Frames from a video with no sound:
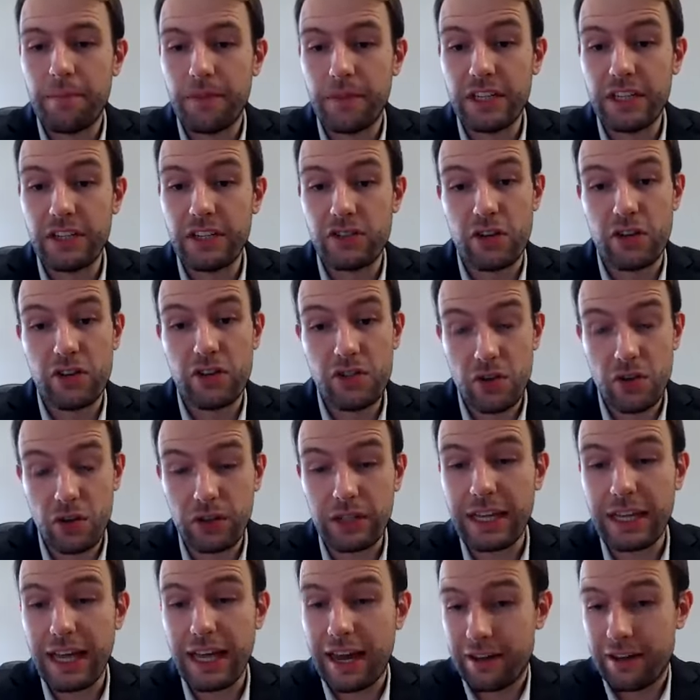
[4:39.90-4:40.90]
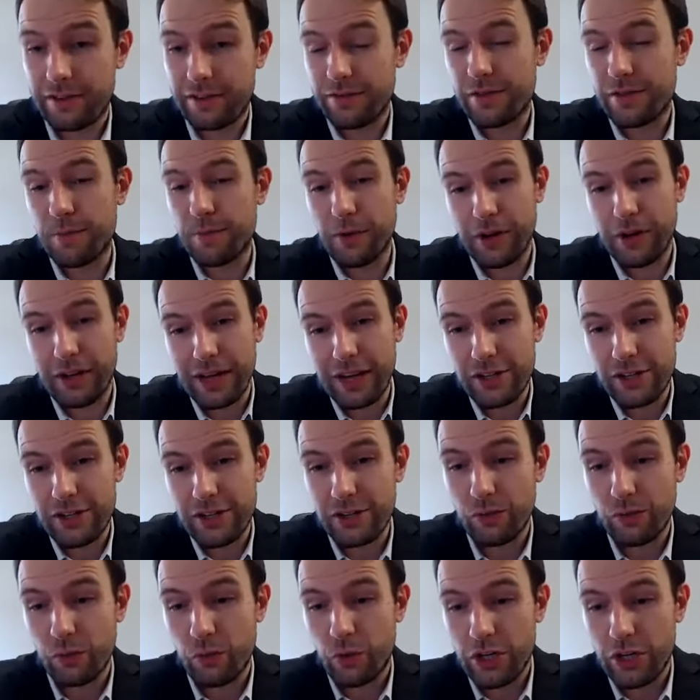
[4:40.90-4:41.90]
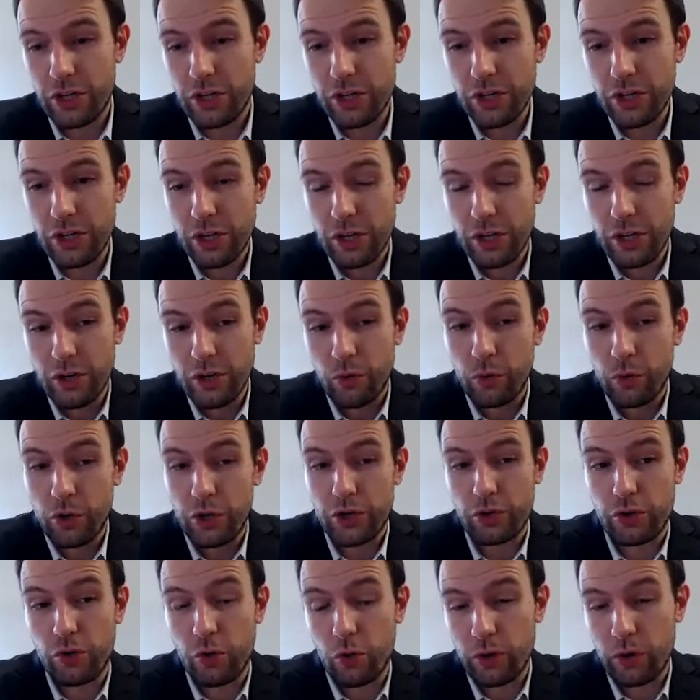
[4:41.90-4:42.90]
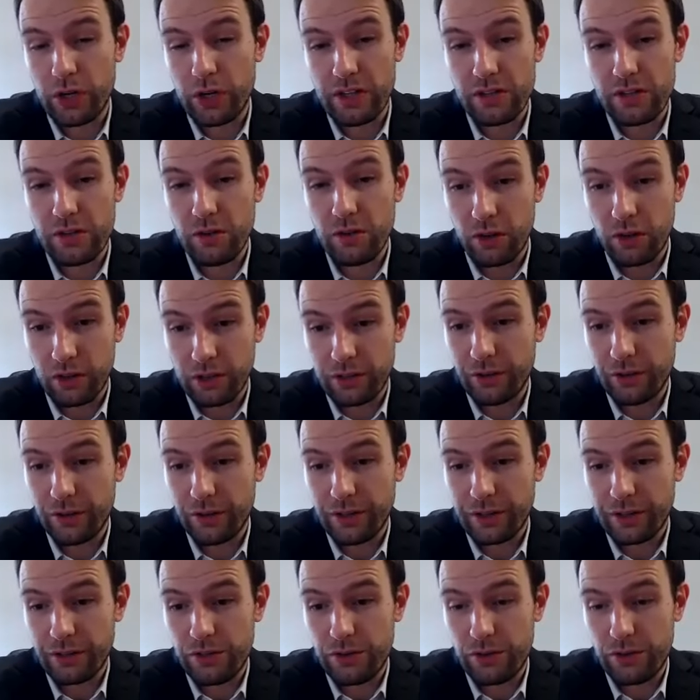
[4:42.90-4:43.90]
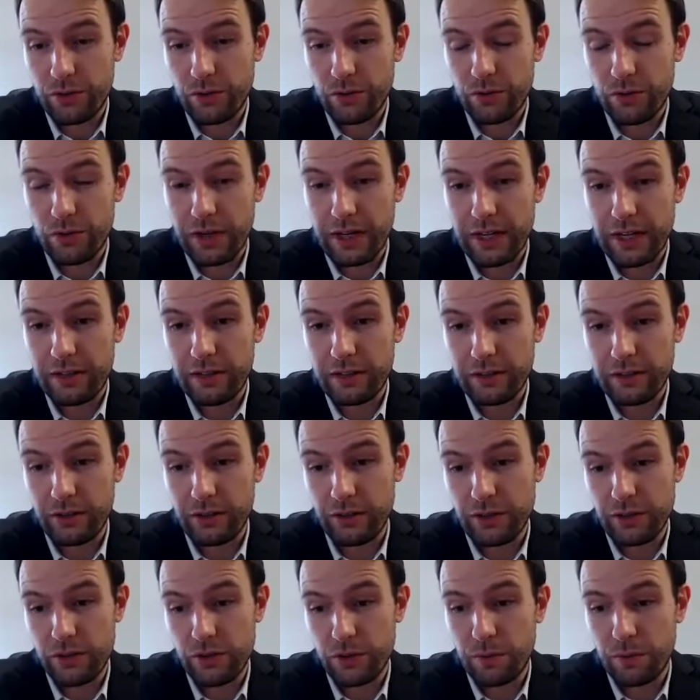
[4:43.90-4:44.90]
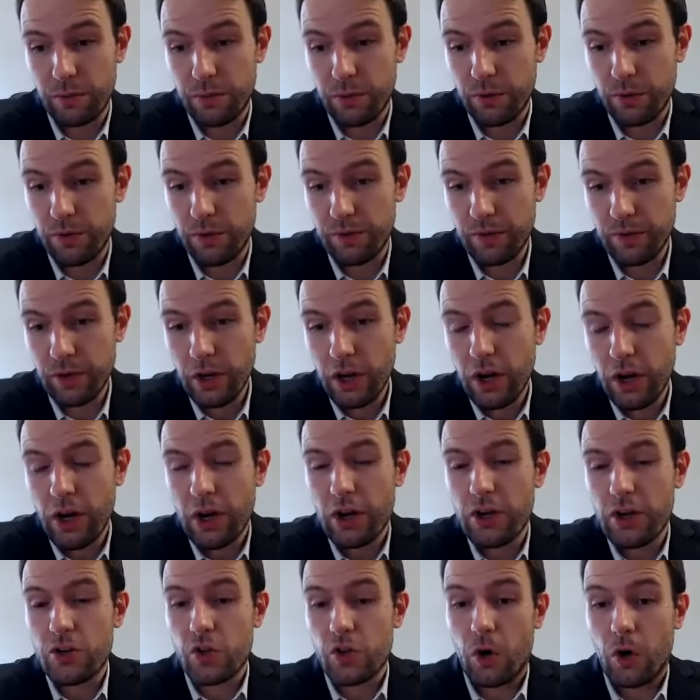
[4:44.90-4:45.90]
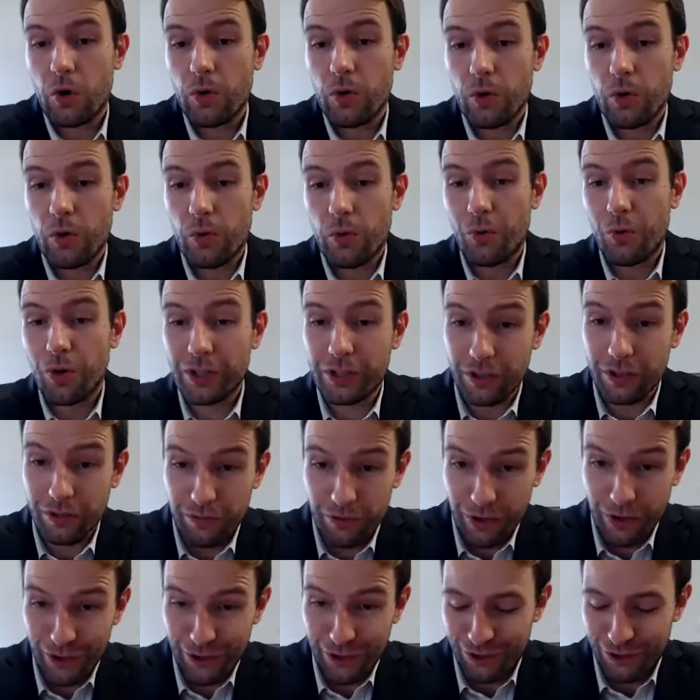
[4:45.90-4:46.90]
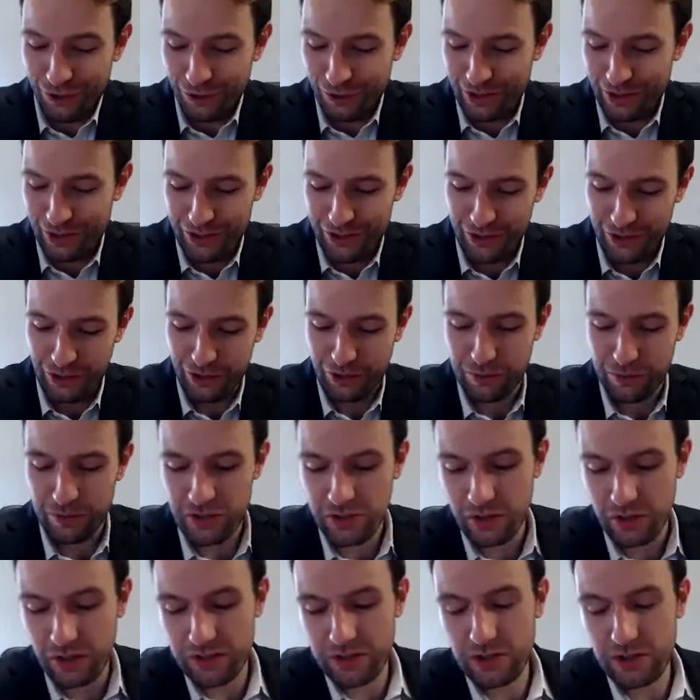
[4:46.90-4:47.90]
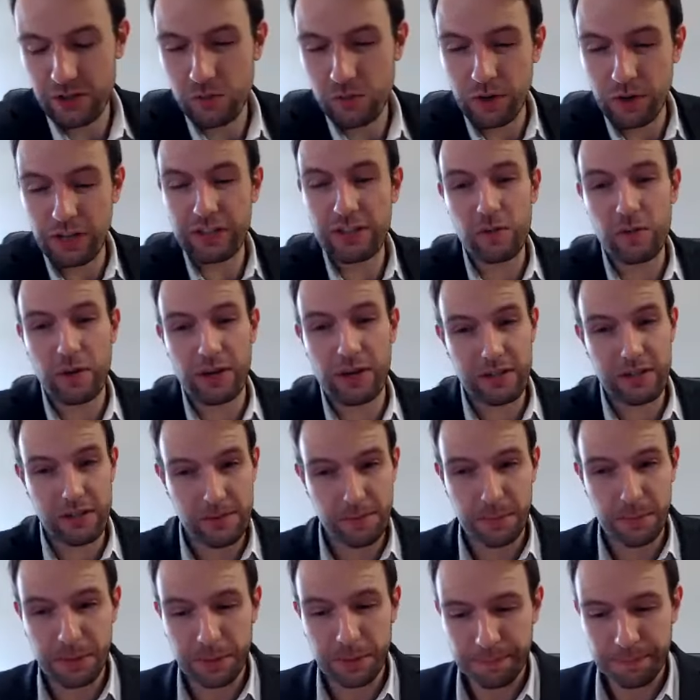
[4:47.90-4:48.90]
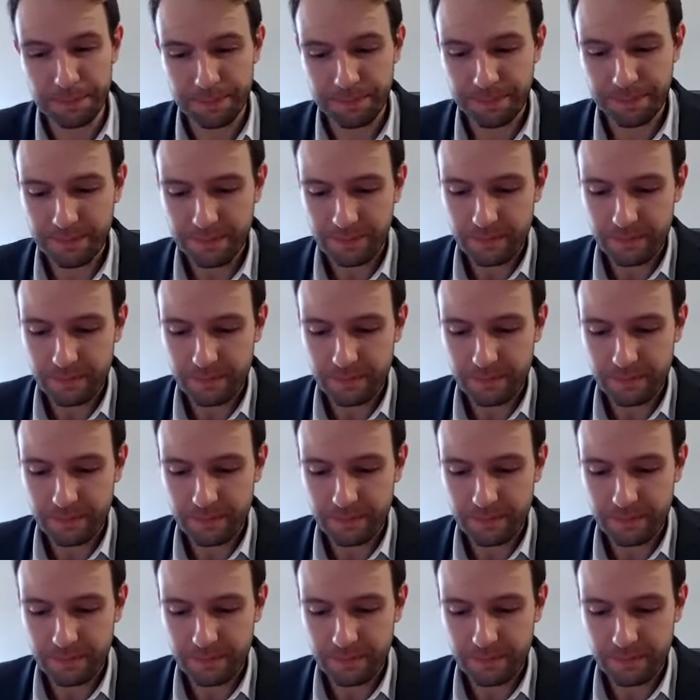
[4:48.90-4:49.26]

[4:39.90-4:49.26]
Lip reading: These are certainly acts of spoliation, which a court is not going to approve. So what can Werner do in the circumstances? Well, it's quite simple.